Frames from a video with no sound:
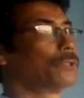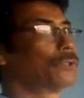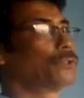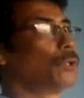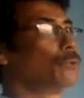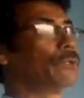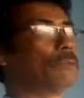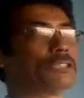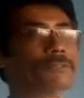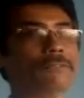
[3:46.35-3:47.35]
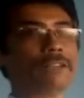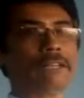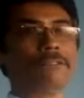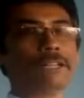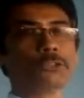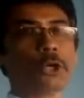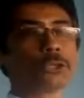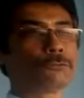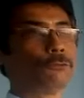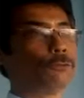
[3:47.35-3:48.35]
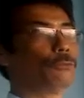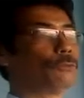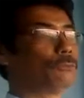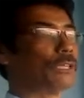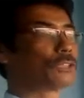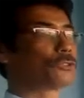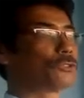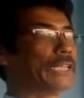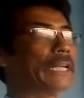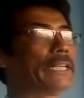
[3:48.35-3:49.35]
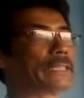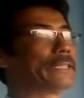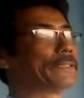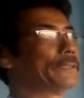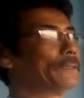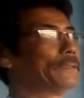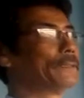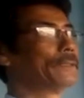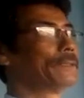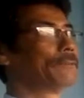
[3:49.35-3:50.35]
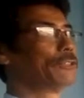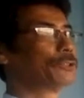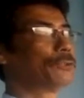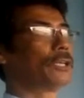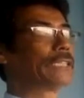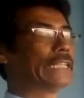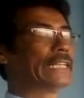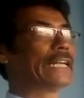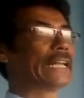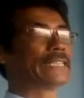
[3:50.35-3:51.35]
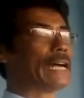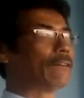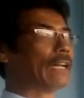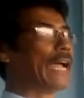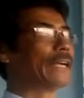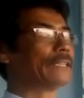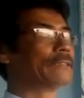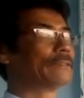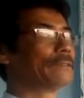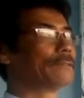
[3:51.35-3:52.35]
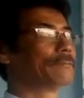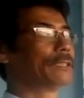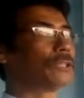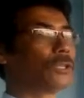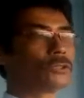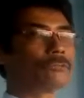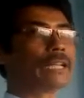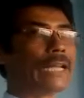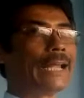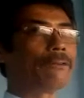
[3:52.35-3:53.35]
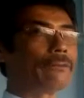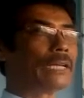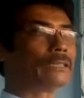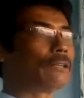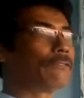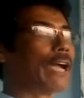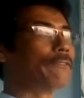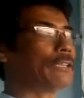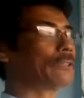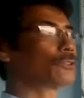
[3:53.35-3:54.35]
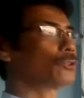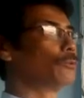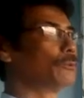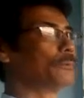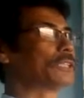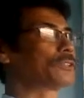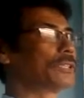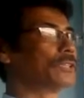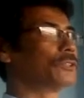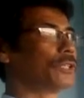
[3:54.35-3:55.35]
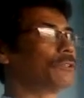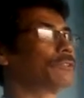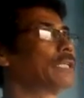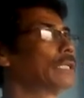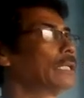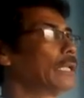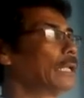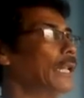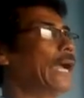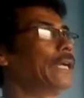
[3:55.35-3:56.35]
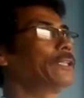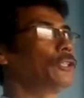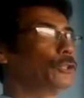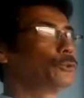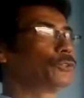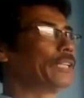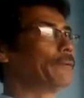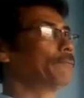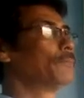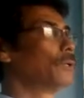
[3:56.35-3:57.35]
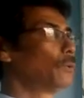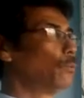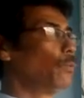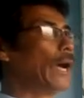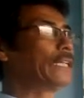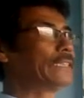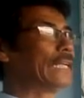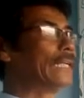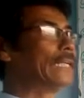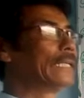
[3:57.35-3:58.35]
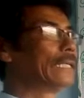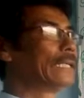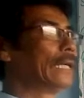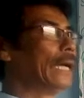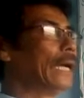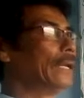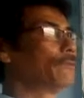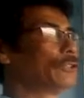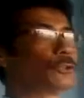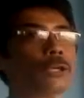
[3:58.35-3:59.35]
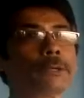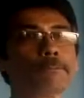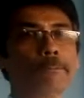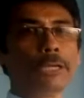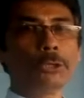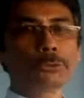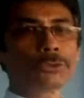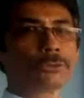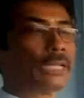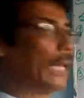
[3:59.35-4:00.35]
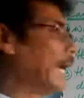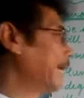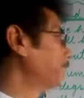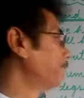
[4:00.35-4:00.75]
So we must be very, very thoughtful. We must think. We should not degrade our land. Because of the land we are surviving. So we must conserve land, use them wisely, and we should not pollute the land.